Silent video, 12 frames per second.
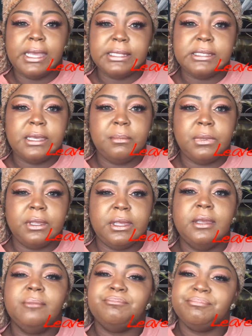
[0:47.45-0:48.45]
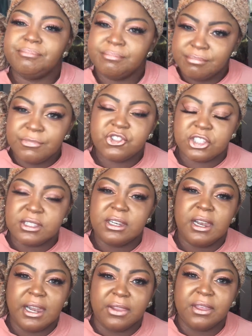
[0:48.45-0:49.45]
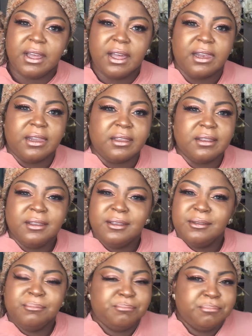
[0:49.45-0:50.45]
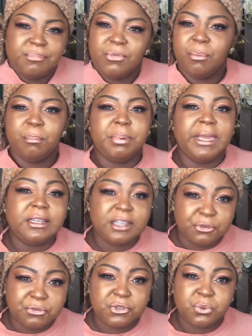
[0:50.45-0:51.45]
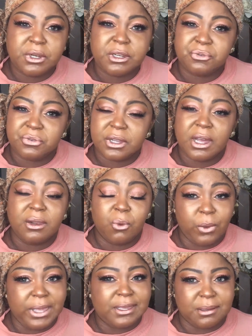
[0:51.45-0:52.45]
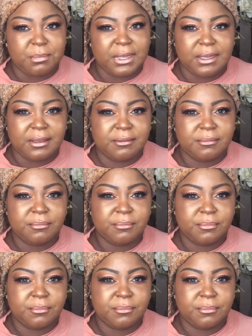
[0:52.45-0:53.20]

It's Emily, just in another color. Big difference with a different color wig can make.